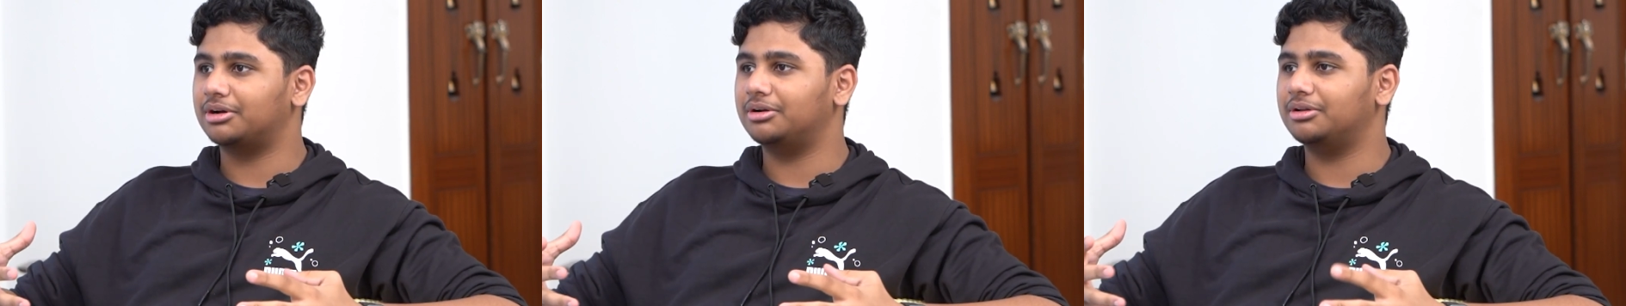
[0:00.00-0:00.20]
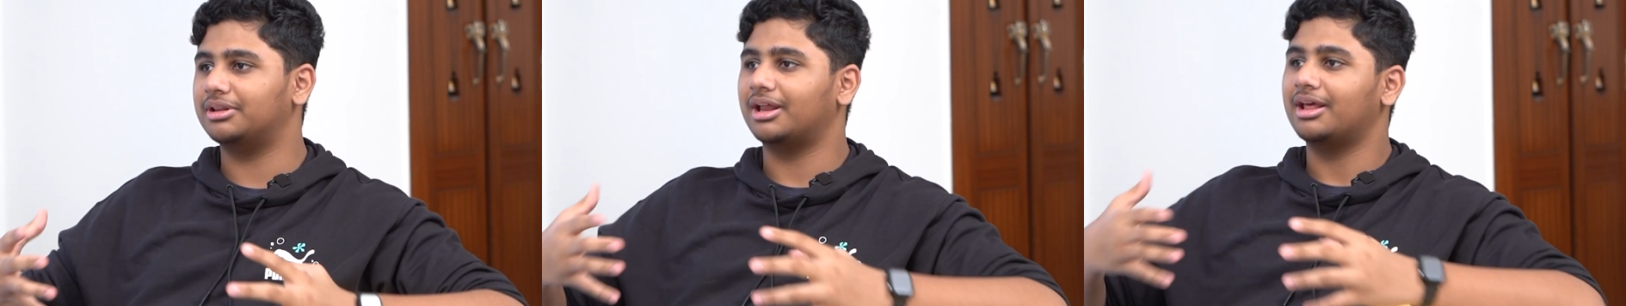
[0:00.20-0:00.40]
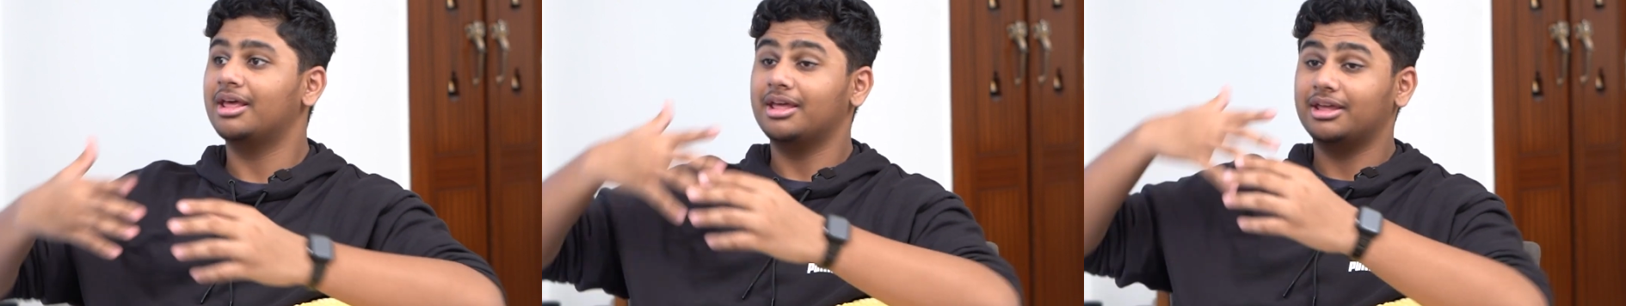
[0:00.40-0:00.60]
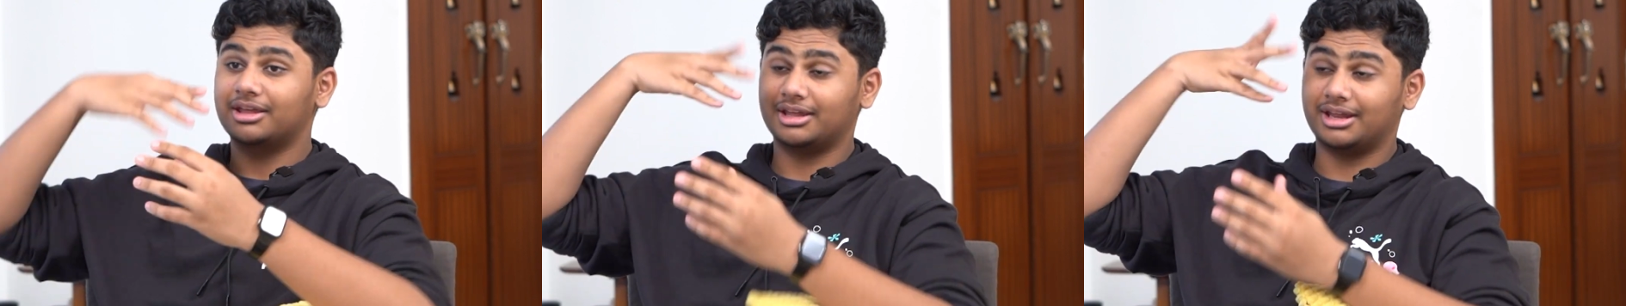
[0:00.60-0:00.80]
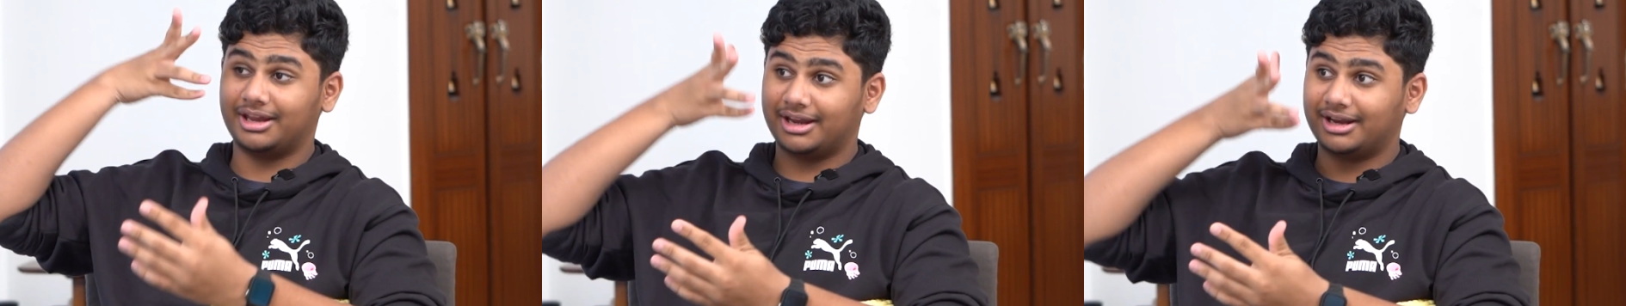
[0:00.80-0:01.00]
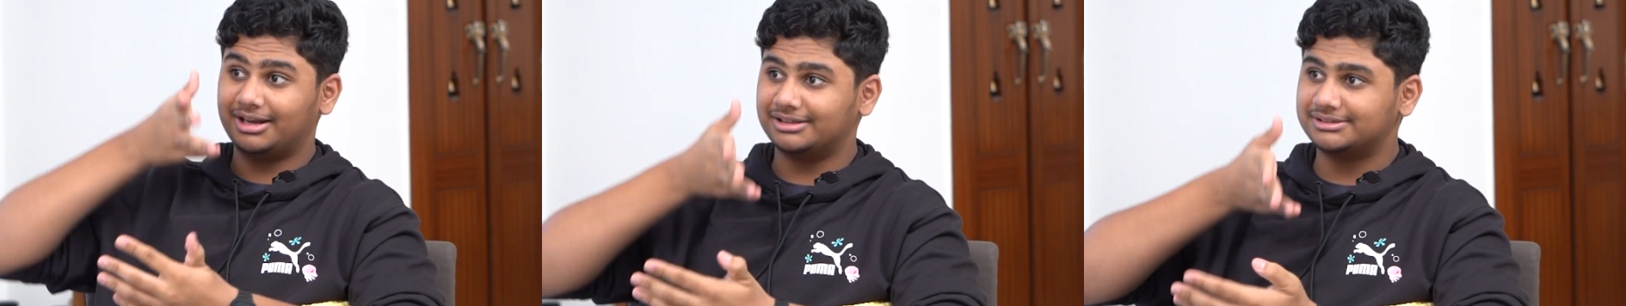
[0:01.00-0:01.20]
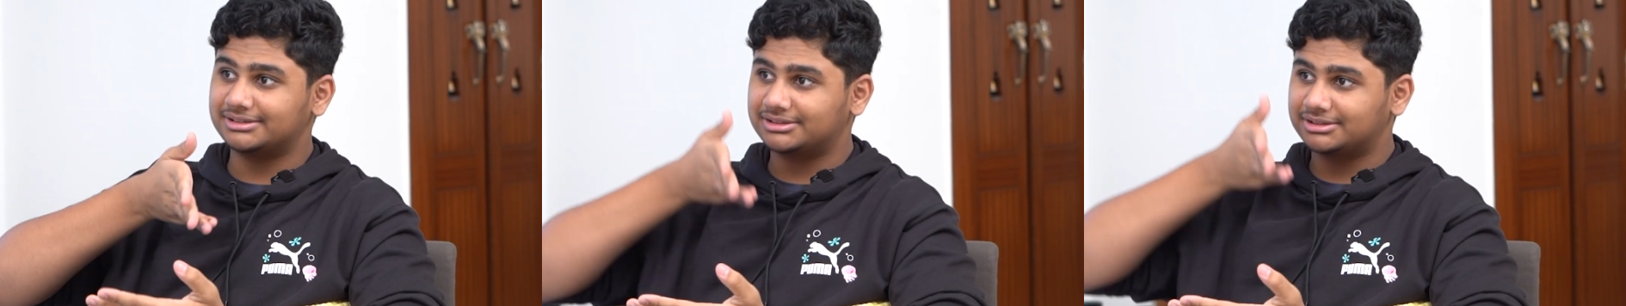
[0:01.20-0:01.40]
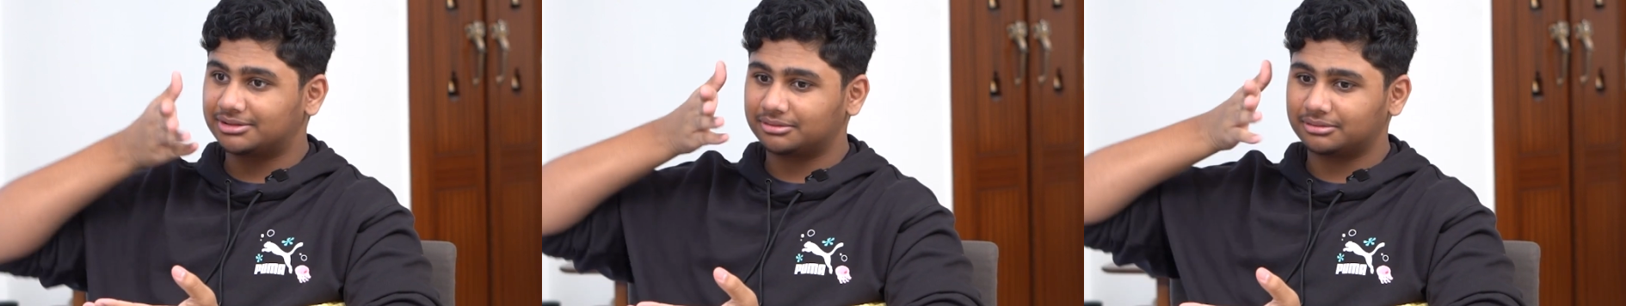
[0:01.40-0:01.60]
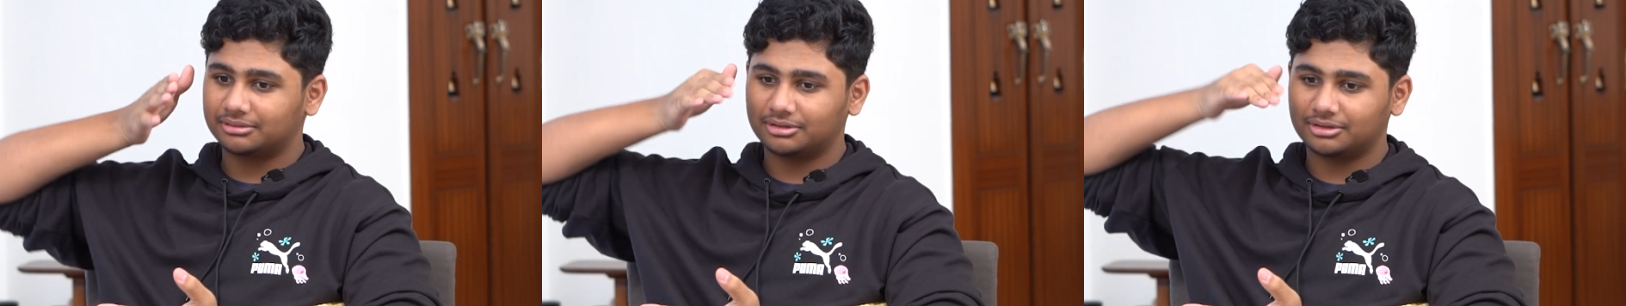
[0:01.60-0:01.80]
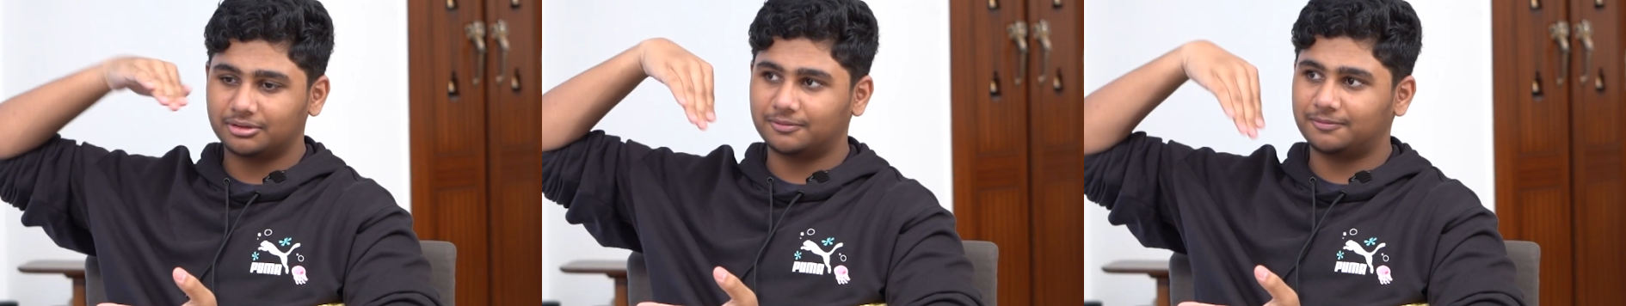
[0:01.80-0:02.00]
Am I going to do that. It'll just,
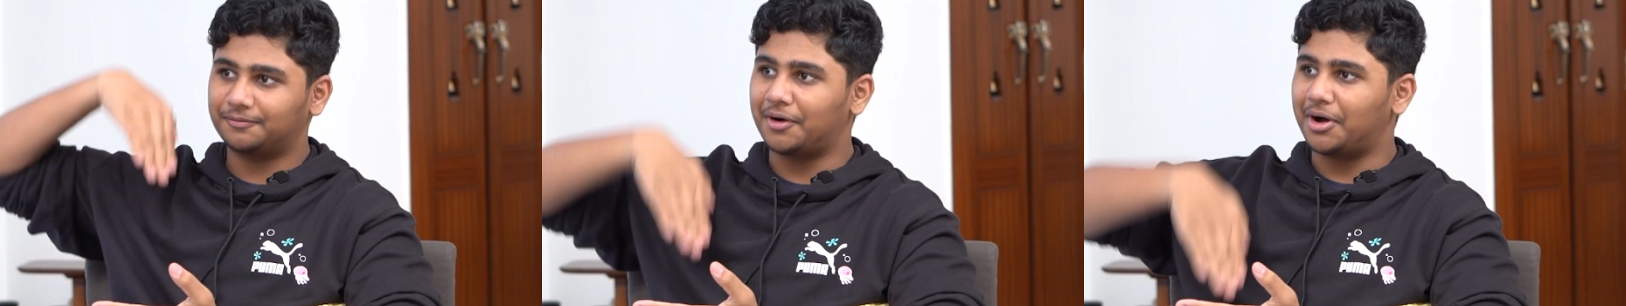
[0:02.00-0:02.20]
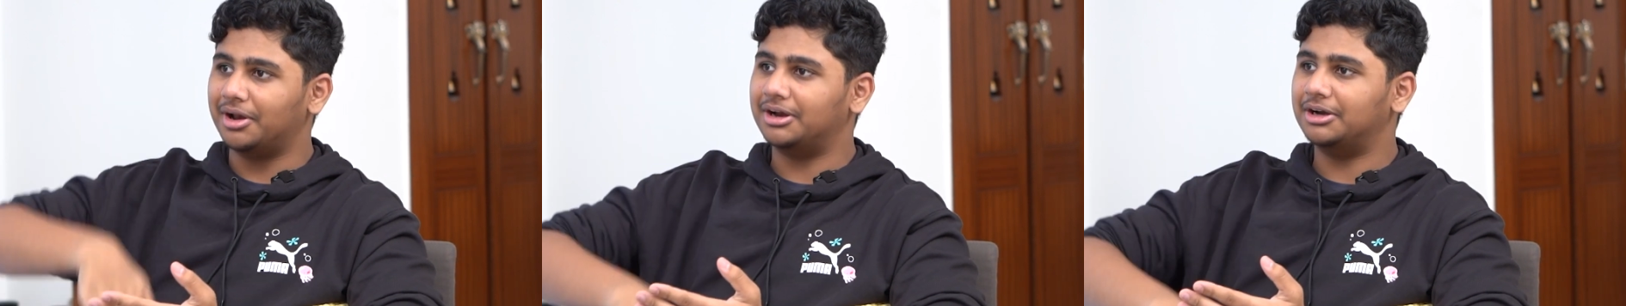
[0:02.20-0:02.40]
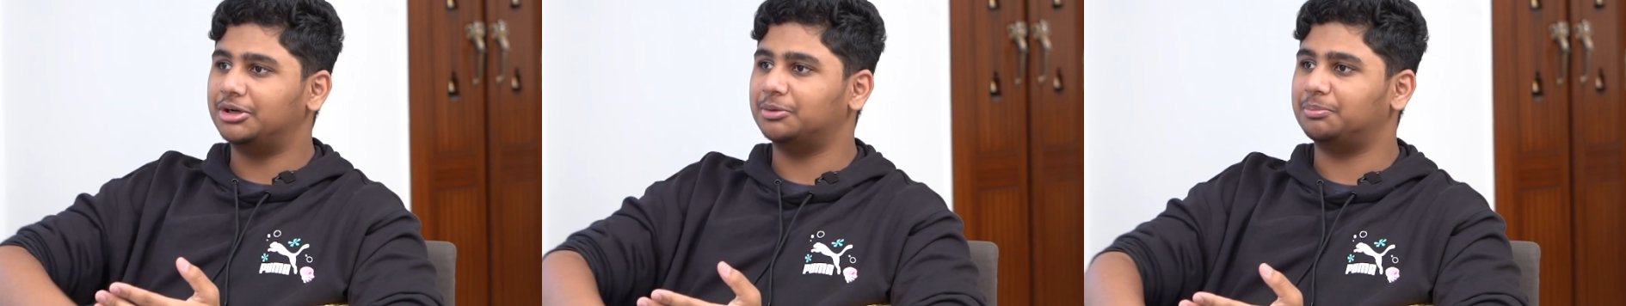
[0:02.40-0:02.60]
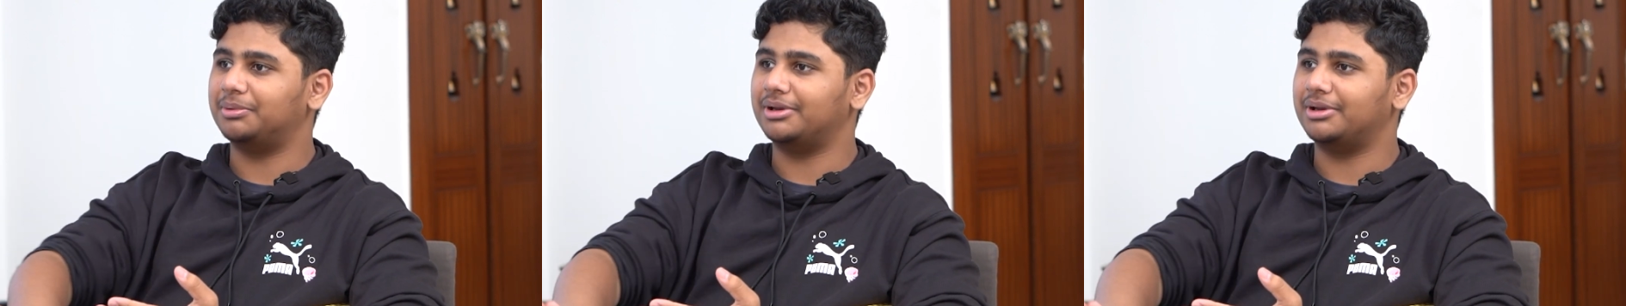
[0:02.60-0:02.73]
you know, fall into